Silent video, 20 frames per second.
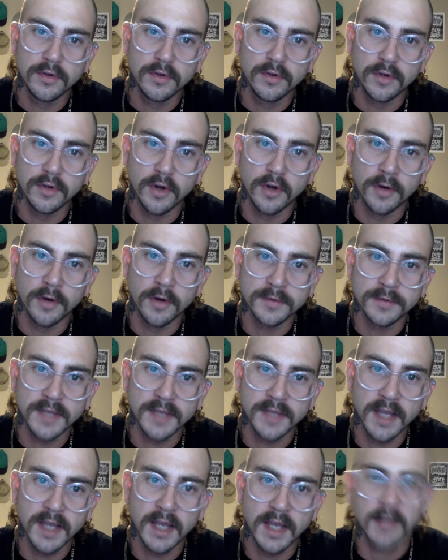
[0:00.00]
You know what I'm
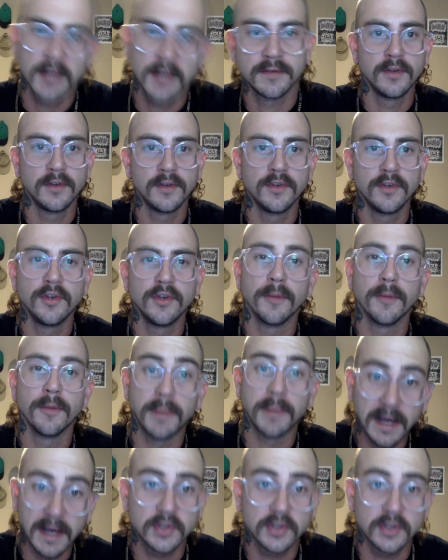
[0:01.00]
saying? You're
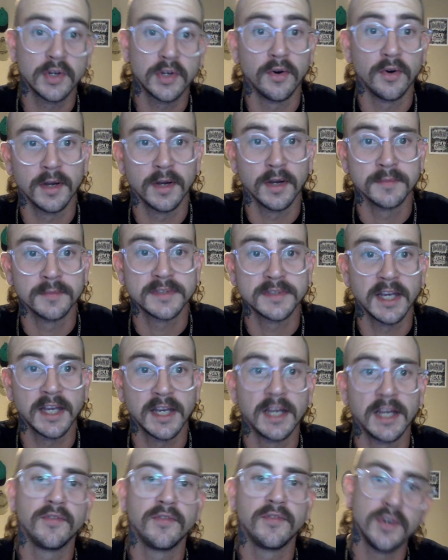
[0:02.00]
about to know what I'm
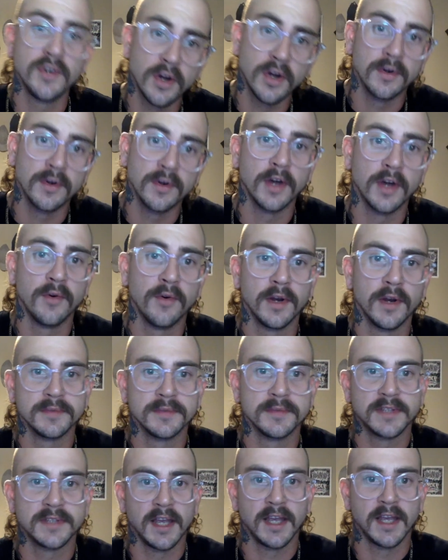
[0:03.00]
saying if you don't know what I'm
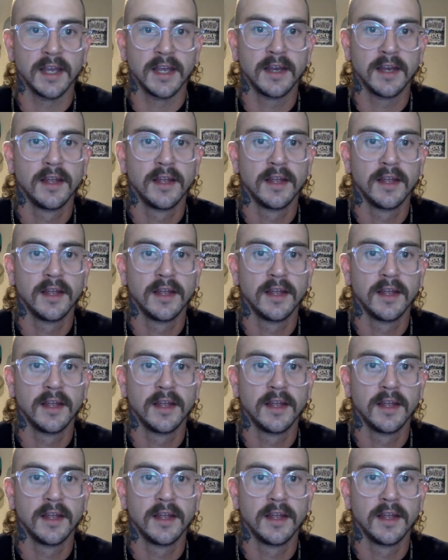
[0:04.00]
saying.